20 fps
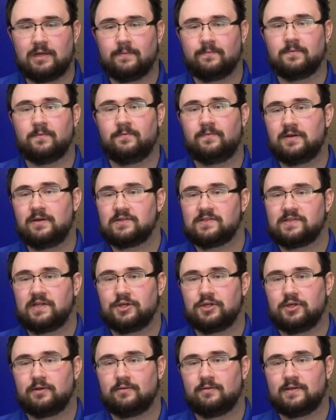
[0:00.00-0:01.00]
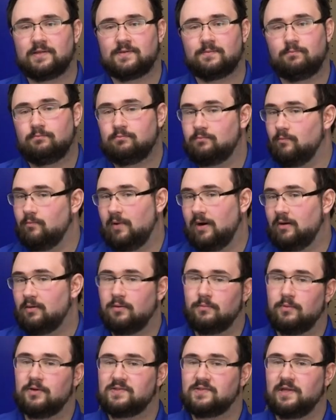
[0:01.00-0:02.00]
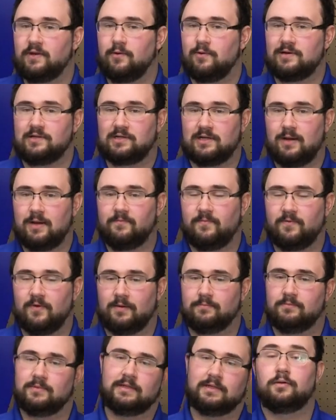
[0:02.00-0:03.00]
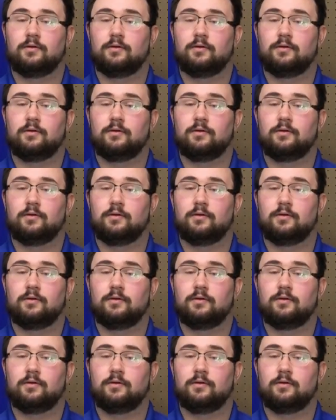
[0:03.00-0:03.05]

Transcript: up from the feeder station is where they're mostly going to come from.